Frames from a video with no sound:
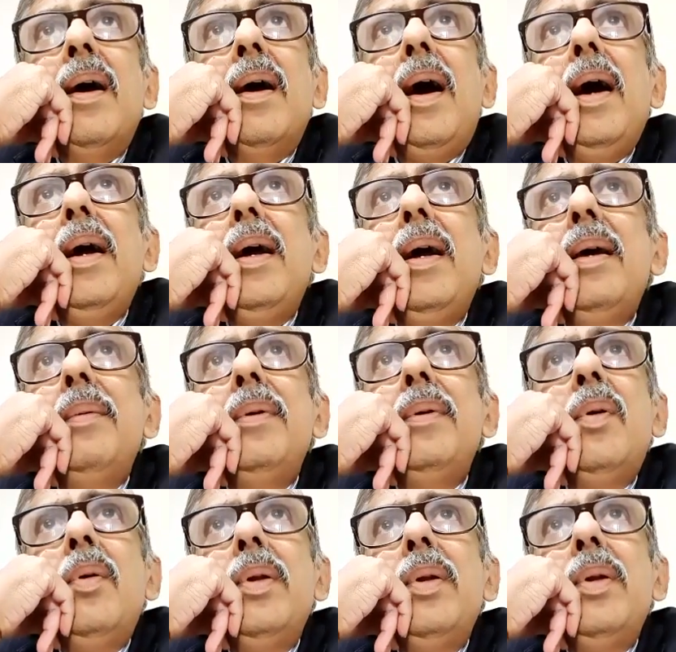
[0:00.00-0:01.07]
I
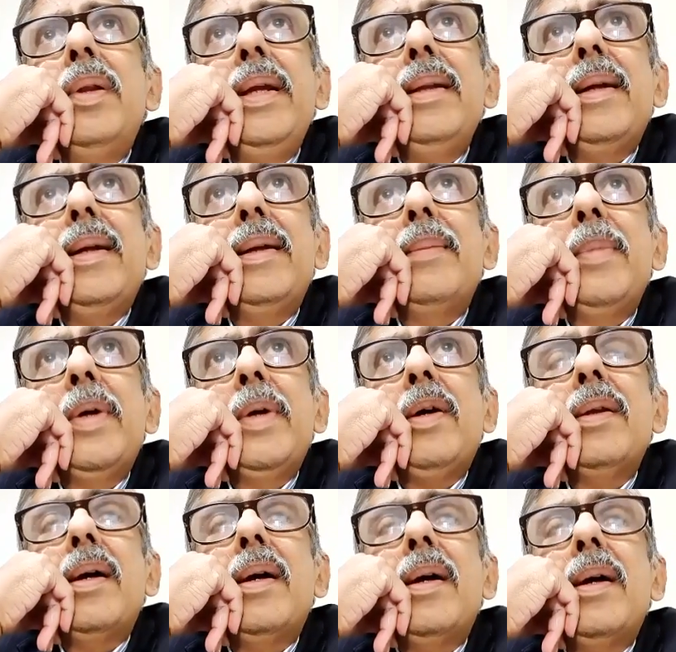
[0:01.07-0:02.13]
don't think that,
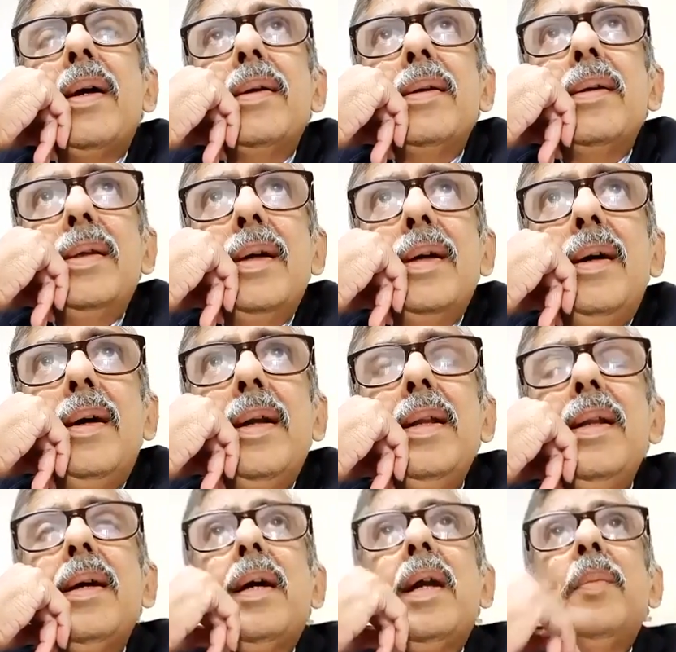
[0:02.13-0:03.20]
because here in
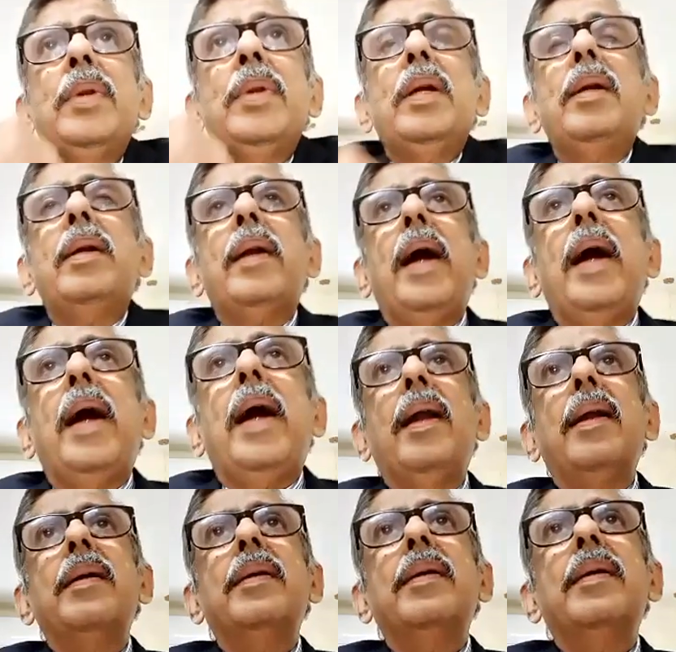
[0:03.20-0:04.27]
the criminal trial,
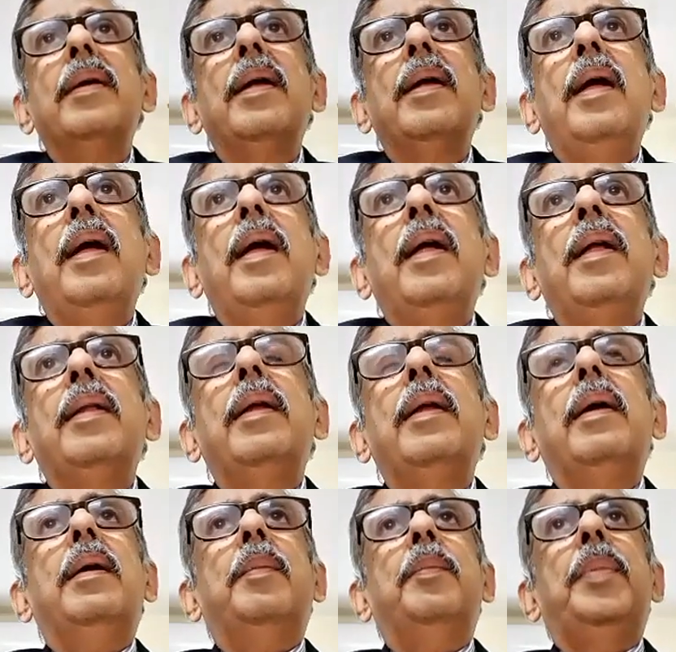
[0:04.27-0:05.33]

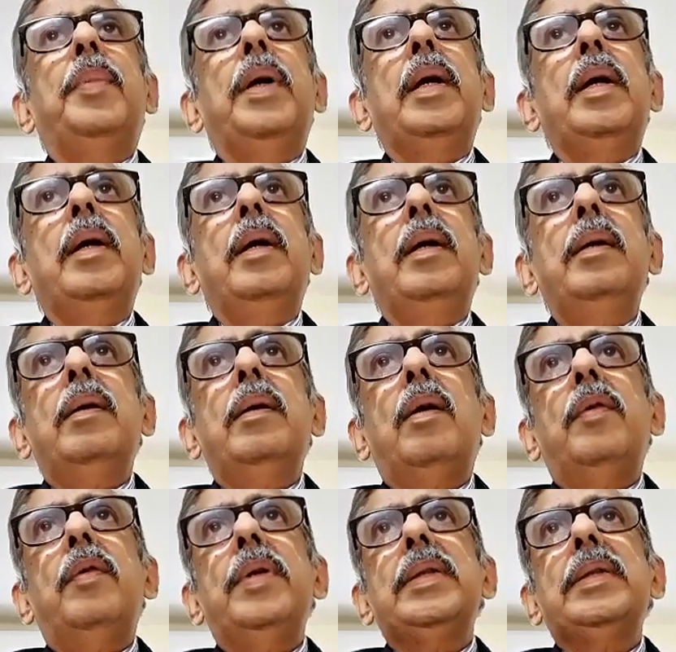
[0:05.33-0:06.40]
the burden
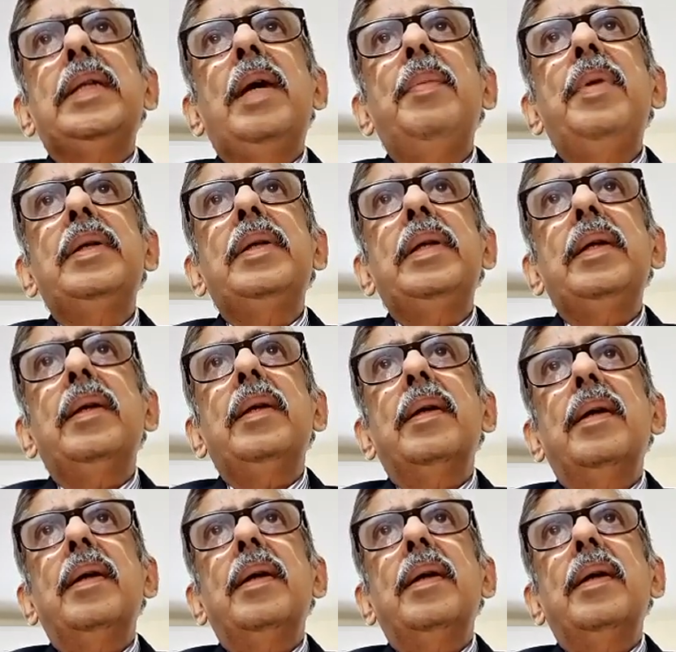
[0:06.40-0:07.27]
of establishing